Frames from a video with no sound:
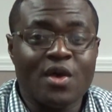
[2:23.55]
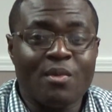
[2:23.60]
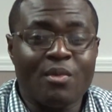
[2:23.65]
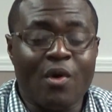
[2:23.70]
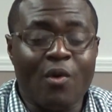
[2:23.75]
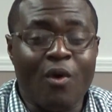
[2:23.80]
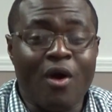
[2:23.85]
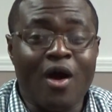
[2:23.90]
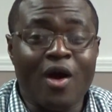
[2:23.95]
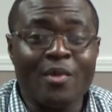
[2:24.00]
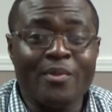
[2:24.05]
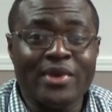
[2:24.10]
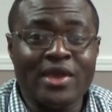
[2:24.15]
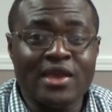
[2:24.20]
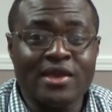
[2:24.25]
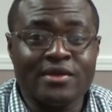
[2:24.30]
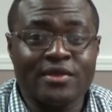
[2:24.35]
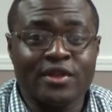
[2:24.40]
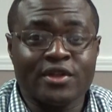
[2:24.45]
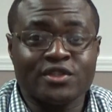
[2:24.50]
But while
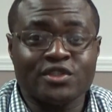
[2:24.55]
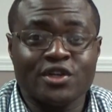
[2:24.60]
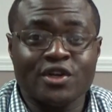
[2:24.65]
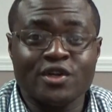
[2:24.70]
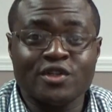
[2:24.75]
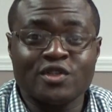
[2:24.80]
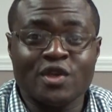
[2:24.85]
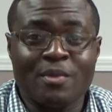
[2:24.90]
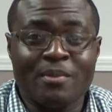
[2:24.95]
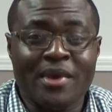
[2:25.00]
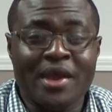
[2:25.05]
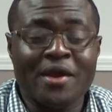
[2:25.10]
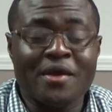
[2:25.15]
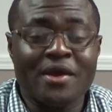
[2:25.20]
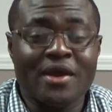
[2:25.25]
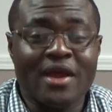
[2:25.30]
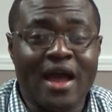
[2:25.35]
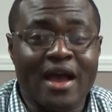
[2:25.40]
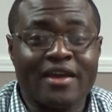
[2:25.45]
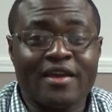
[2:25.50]
being in the church and
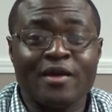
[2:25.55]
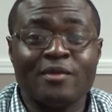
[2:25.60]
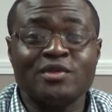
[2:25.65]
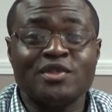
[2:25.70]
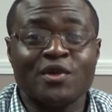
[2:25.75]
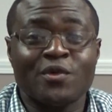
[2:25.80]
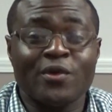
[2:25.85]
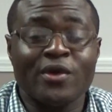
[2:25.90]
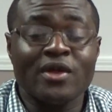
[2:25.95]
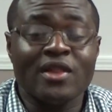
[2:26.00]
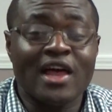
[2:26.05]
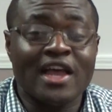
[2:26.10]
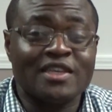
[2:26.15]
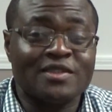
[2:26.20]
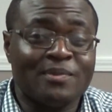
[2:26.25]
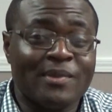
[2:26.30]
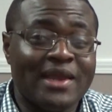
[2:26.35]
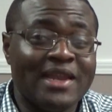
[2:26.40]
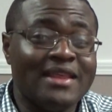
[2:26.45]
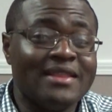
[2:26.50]
married, I come to
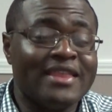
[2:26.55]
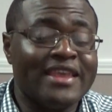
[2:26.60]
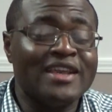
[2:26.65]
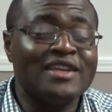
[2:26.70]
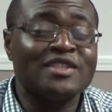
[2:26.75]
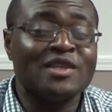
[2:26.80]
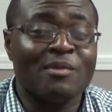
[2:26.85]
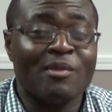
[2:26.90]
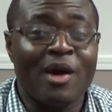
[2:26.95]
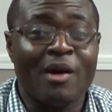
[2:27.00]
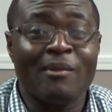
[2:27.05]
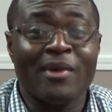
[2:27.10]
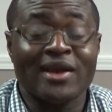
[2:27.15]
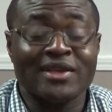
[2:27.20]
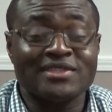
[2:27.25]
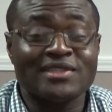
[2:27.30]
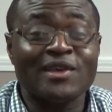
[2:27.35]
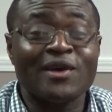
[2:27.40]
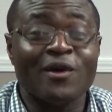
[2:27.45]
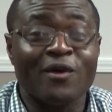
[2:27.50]
realize many things about
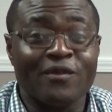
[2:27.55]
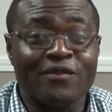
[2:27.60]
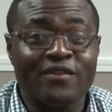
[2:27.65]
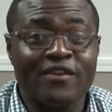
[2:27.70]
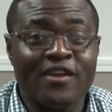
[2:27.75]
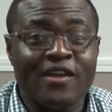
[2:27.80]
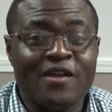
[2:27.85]
myself.